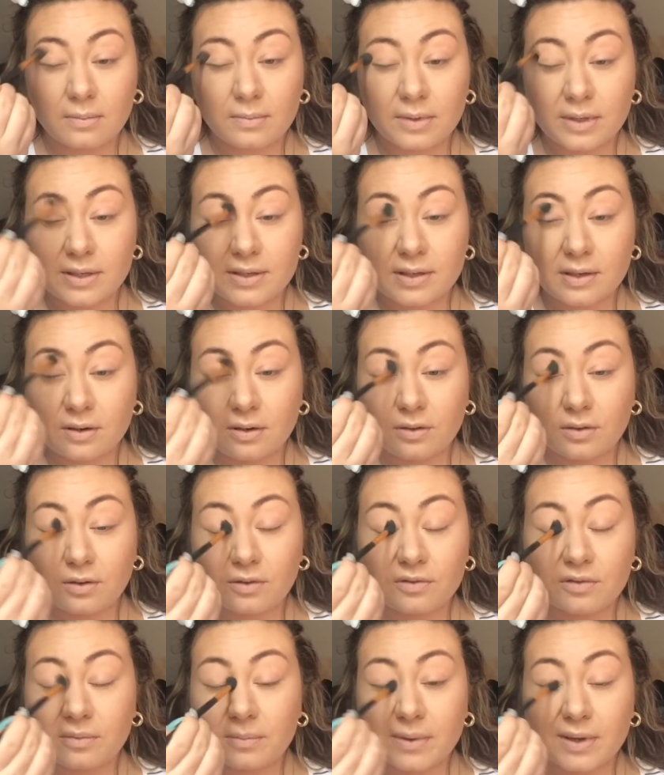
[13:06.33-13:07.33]
place that all
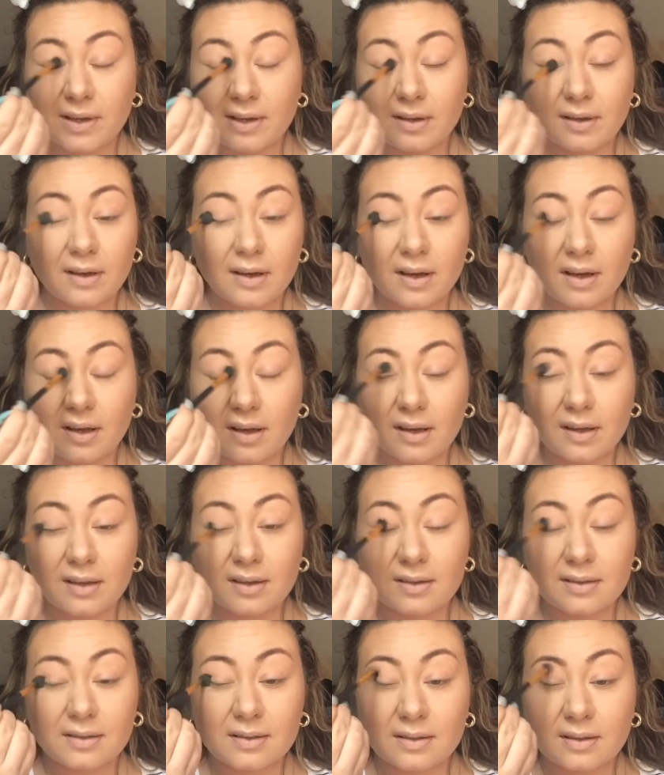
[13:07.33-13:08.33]
over my
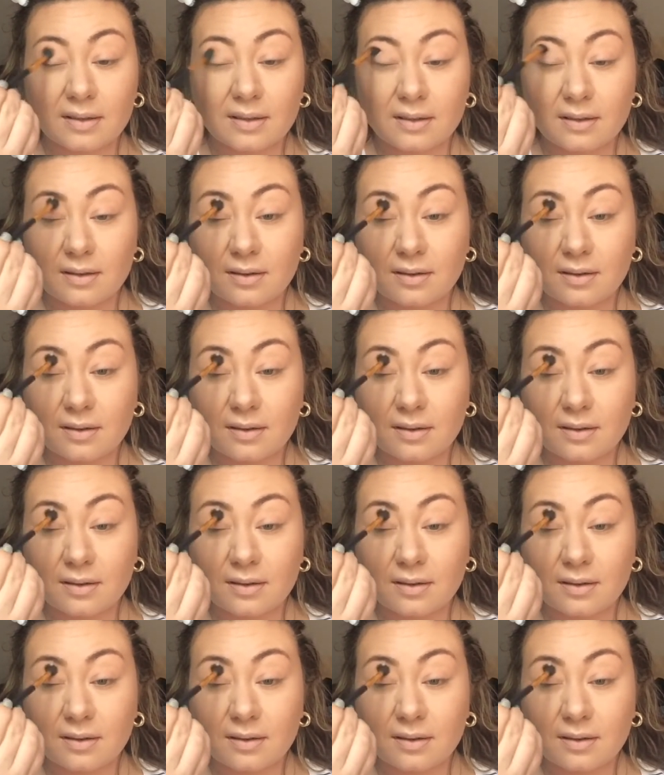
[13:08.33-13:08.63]
eyes.